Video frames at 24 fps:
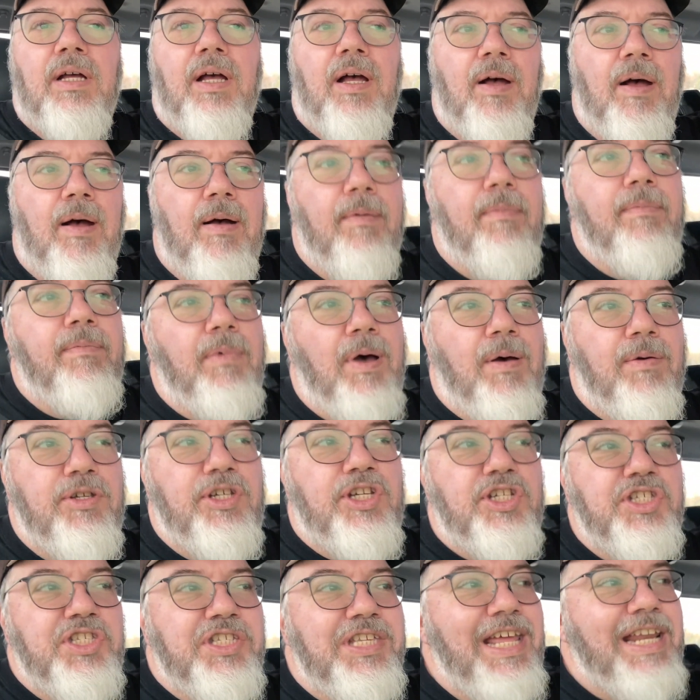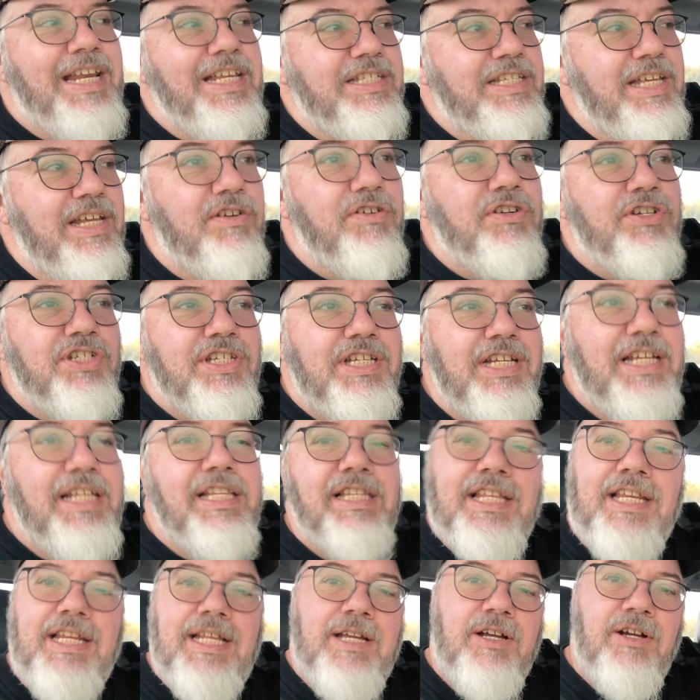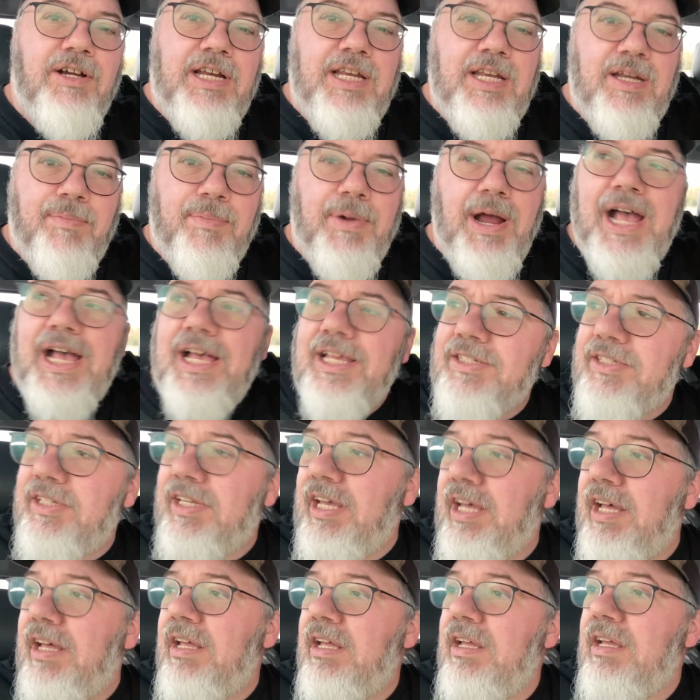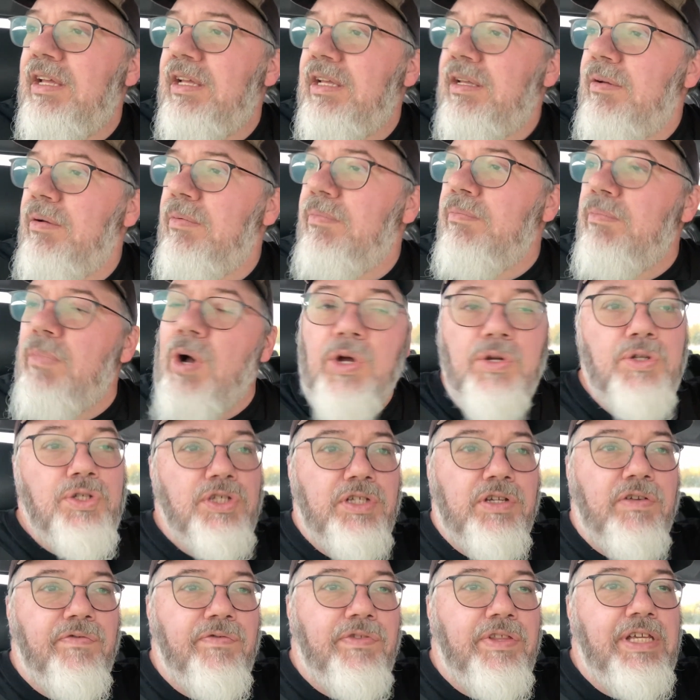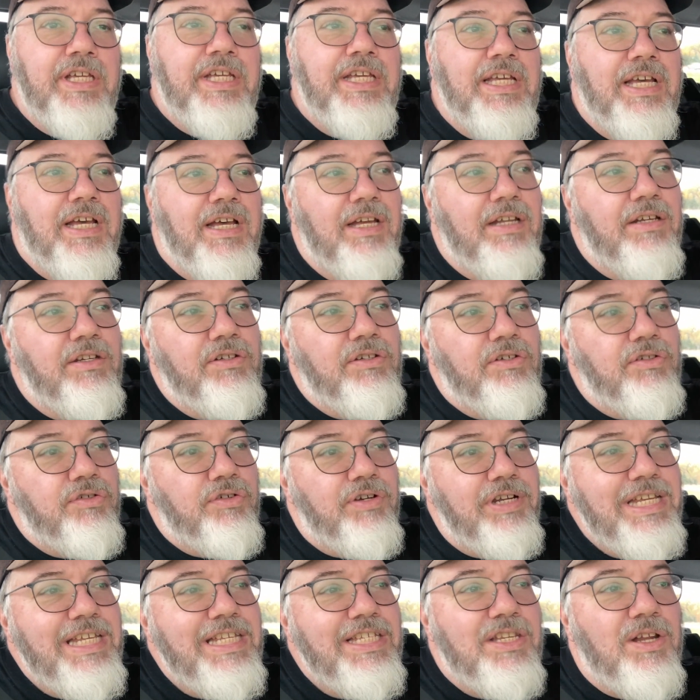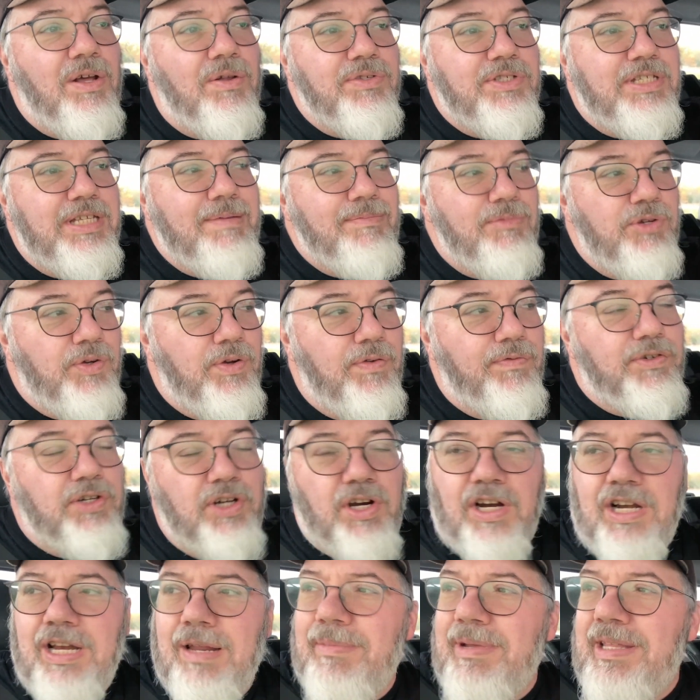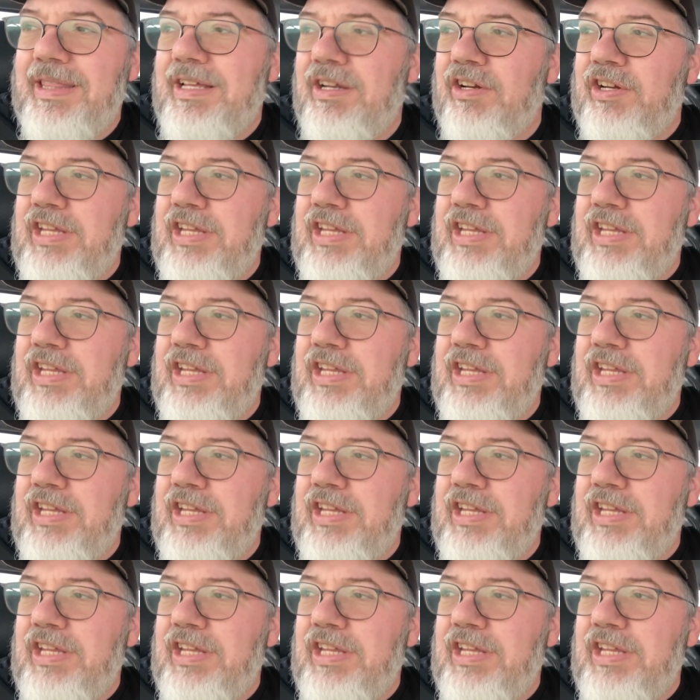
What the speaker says: I just said it's interesting that here in Nebraska, most of the trees don't seem to have turned. I mean, they're